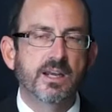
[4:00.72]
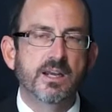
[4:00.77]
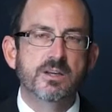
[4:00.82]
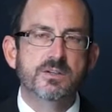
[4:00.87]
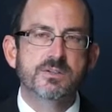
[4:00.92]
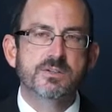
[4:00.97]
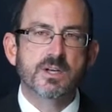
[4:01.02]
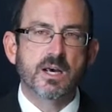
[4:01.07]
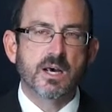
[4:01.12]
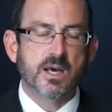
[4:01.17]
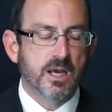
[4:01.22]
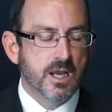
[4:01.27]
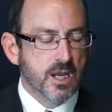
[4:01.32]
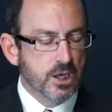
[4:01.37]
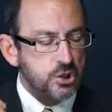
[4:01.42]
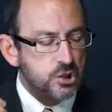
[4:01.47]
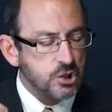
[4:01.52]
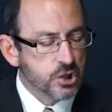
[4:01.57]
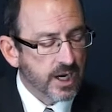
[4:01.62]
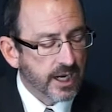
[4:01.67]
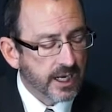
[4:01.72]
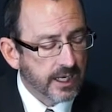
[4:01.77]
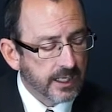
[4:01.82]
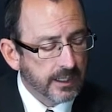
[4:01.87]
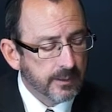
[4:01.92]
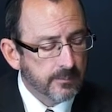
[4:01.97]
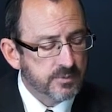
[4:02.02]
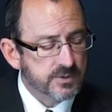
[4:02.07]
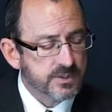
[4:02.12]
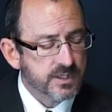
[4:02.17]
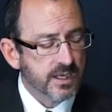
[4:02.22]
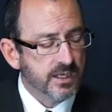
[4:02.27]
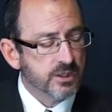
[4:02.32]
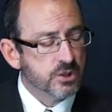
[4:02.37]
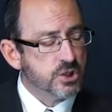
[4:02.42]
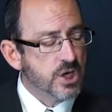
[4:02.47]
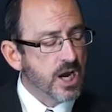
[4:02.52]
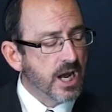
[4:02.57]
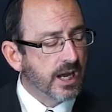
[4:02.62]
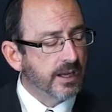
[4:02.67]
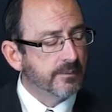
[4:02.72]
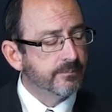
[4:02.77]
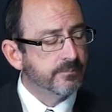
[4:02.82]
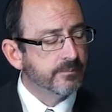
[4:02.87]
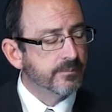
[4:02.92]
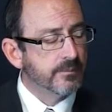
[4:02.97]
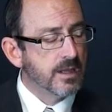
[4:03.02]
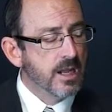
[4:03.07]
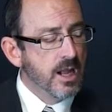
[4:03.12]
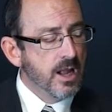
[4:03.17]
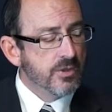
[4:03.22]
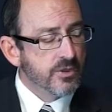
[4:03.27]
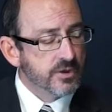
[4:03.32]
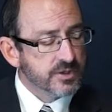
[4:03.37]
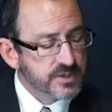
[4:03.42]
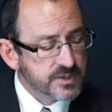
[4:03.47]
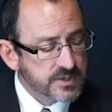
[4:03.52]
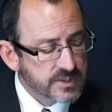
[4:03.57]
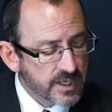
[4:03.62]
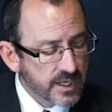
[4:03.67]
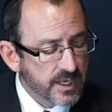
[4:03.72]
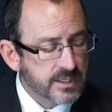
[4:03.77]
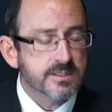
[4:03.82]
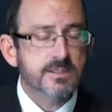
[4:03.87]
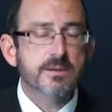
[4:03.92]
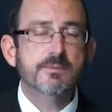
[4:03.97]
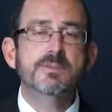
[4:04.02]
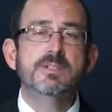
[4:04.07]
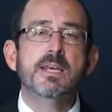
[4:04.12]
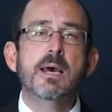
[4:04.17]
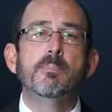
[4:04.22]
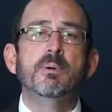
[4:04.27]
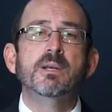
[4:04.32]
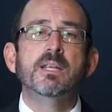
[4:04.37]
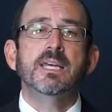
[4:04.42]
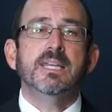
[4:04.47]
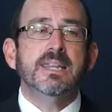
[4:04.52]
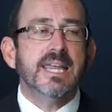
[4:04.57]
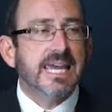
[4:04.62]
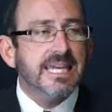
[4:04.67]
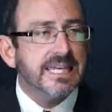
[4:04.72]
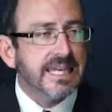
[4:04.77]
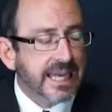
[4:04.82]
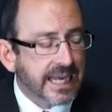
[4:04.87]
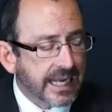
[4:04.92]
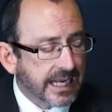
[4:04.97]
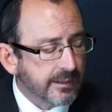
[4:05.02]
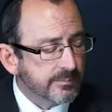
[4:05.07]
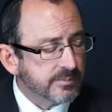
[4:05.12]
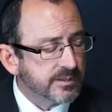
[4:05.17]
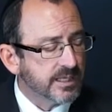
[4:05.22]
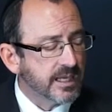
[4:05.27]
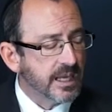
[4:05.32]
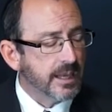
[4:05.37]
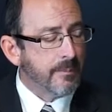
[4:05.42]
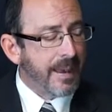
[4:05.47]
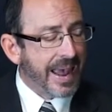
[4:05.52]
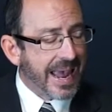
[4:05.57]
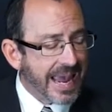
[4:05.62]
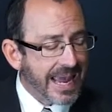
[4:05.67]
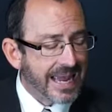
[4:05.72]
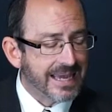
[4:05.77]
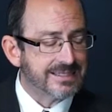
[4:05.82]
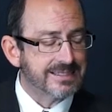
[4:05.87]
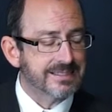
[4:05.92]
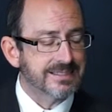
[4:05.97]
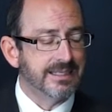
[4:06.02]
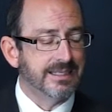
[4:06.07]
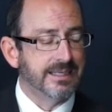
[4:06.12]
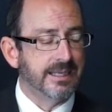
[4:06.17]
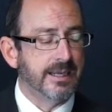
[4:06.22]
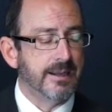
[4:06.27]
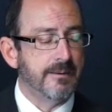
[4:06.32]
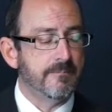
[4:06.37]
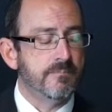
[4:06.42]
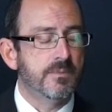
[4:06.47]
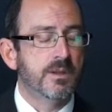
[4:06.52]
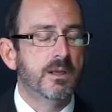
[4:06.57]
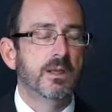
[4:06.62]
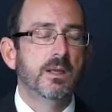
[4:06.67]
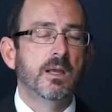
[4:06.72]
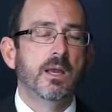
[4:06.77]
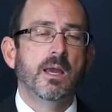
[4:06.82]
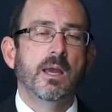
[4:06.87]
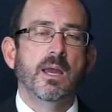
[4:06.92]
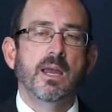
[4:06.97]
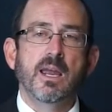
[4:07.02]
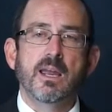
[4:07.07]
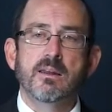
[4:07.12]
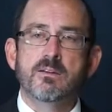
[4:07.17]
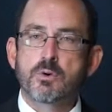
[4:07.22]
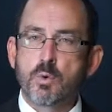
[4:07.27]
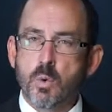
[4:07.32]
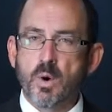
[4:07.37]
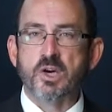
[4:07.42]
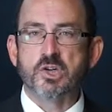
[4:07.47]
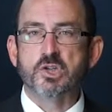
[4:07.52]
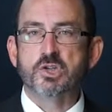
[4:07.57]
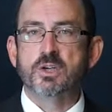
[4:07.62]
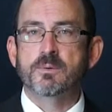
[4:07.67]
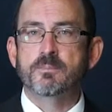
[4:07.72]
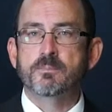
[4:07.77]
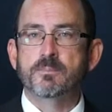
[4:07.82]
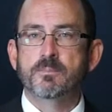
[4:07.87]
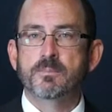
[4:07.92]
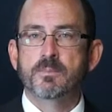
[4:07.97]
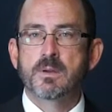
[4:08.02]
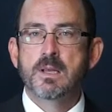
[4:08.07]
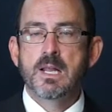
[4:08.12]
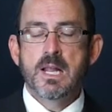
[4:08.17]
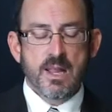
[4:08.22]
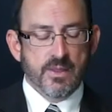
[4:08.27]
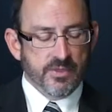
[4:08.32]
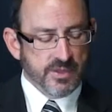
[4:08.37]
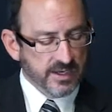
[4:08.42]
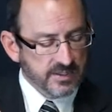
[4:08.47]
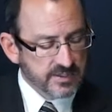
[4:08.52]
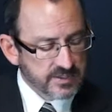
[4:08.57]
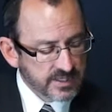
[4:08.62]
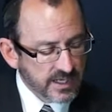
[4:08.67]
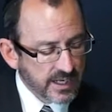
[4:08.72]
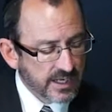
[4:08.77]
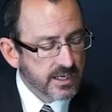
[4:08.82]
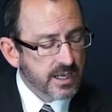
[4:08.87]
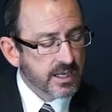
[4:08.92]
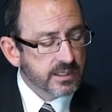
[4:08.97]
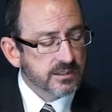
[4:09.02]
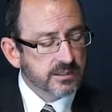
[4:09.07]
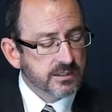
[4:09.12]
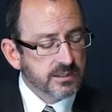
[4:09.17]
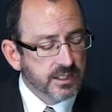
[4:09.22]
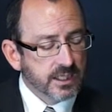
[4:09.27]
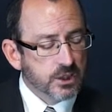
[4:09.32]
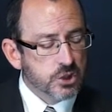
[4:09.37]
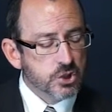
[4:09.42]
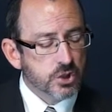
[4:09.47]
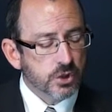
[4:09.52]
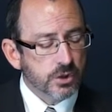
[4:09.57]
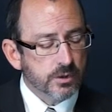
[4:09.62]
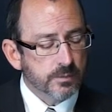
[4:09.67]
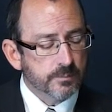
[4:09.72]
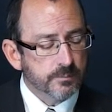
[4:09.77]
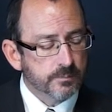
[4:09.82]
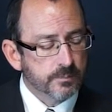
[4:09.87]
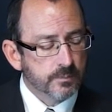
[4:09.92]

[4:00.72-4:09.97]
is uh, James and John, the sons of Zebedee, they came to him asking him a question. They said, Teacher,